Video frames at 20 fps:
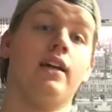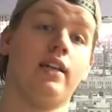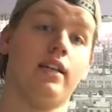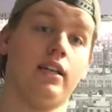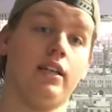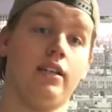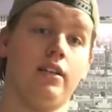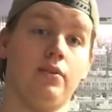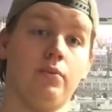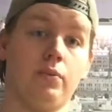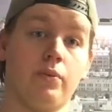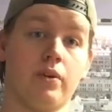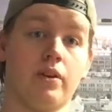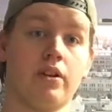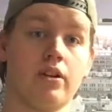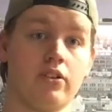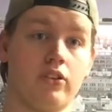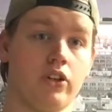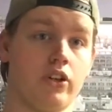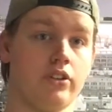He
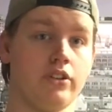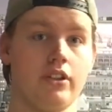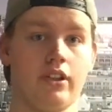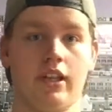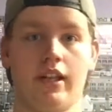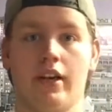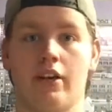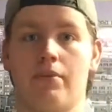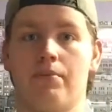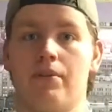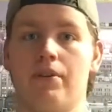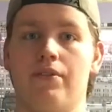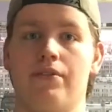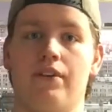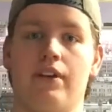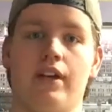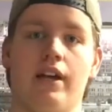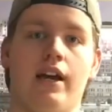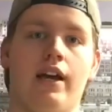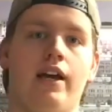worked on the Lego
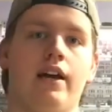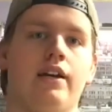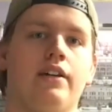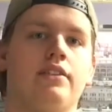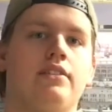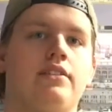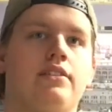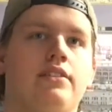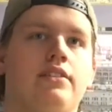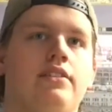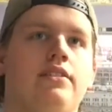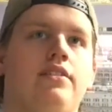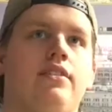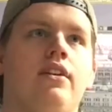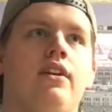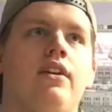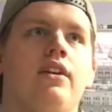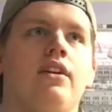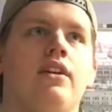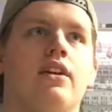movie as
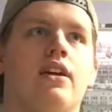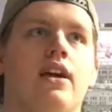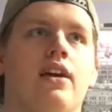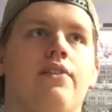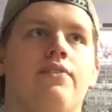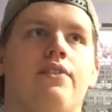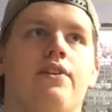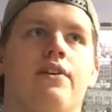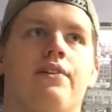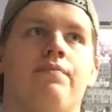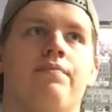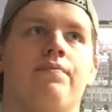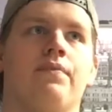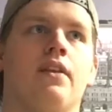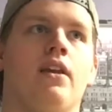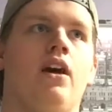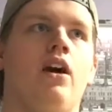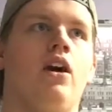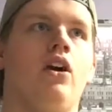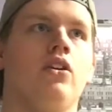kind of a
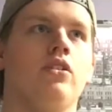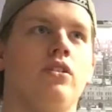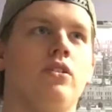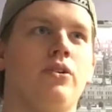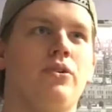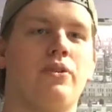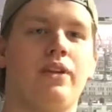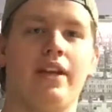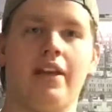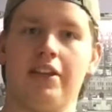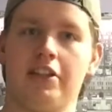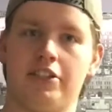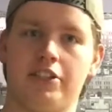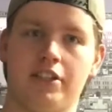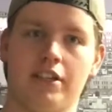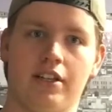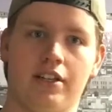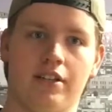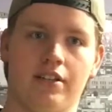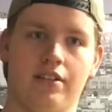
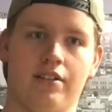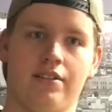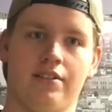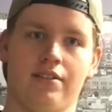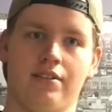on-location